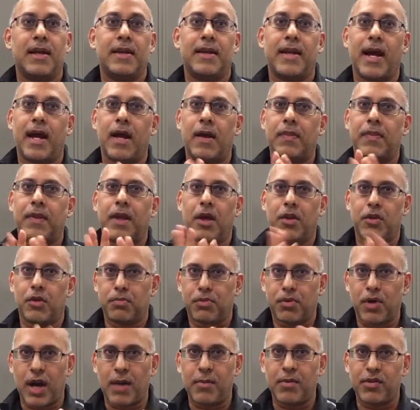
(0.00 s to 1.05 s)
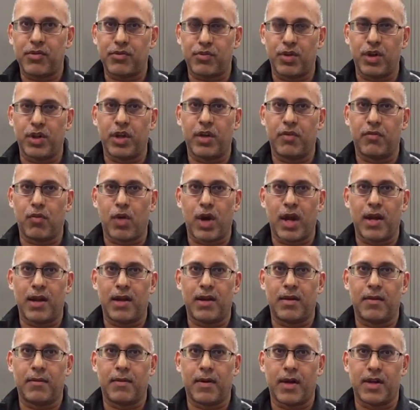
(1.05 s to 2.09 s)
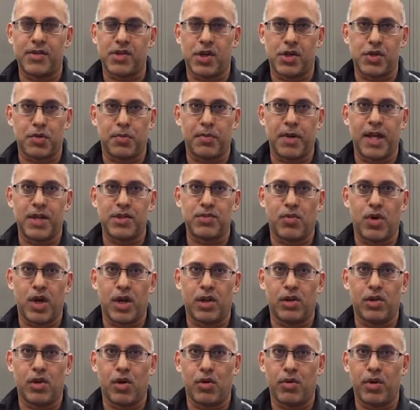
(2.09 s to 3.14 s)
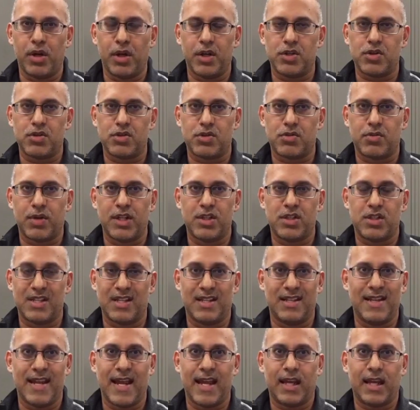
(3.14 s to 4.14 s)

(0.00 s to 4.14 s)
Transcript: Now, the other premise really of why central banks want to lower interest rates to